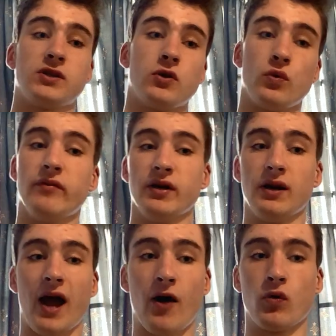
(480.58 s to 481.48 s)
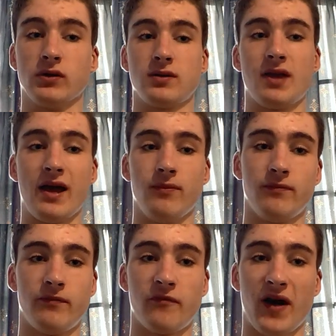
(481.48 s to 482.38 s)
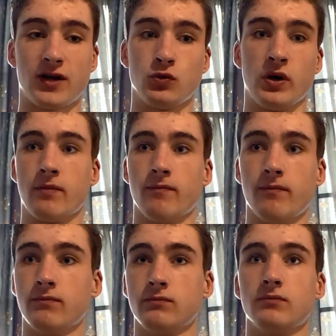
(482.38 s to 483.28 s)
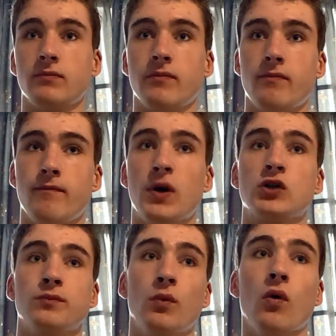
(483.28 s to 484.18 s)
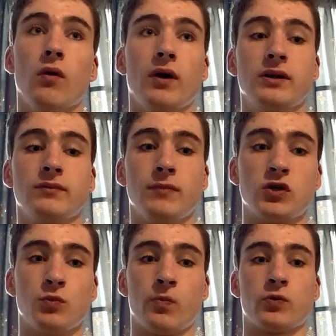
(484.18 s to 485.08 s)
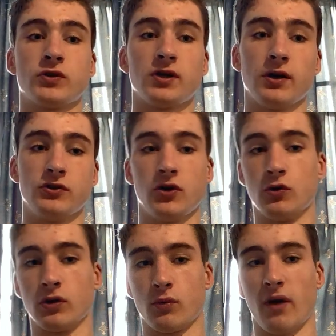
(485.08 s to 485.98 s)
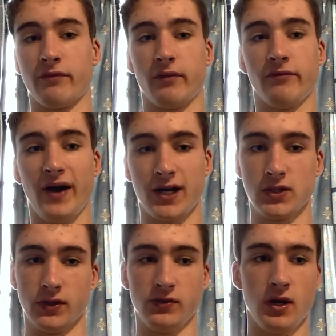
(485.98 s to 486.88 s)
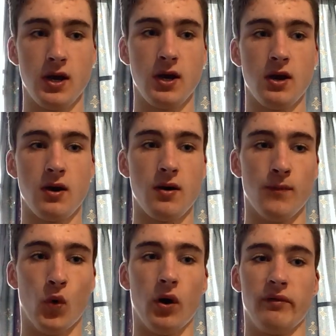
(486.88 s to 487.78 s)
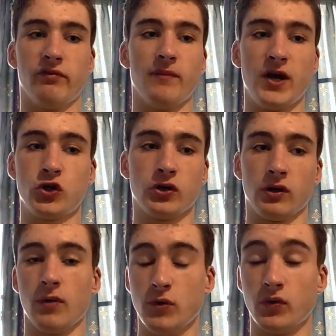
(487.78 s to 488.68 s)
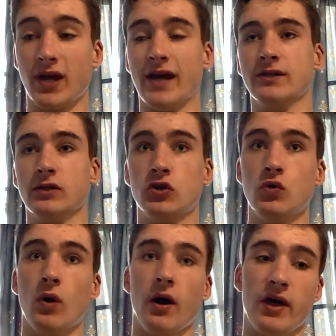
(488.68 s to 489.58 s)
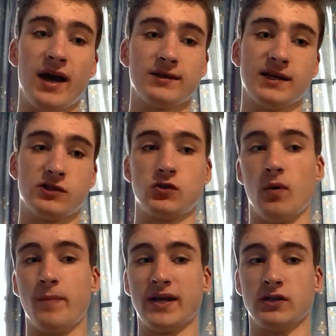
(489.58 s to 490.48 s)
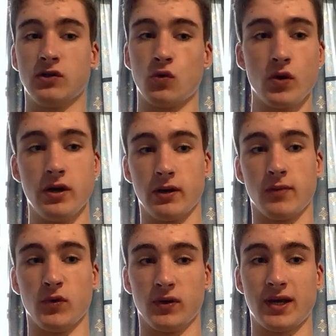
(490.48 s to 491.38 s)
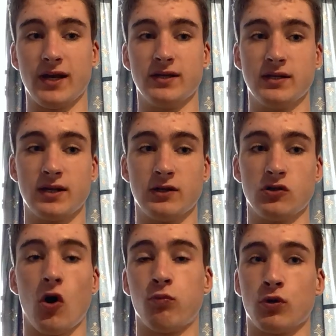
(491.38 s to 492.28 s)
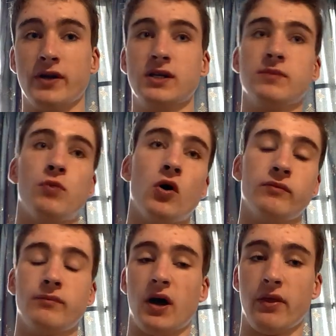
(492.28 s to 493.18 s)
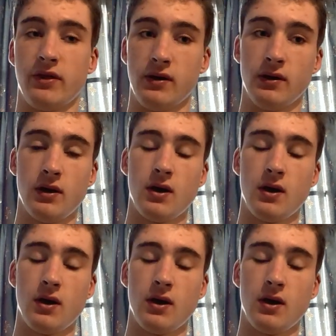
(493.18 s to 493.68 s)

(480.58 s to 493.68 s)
that are even inherent, they factor in much more and much more precise oceanographic factors, more information communicated to other assets to a better degree, communicated and operated upon by the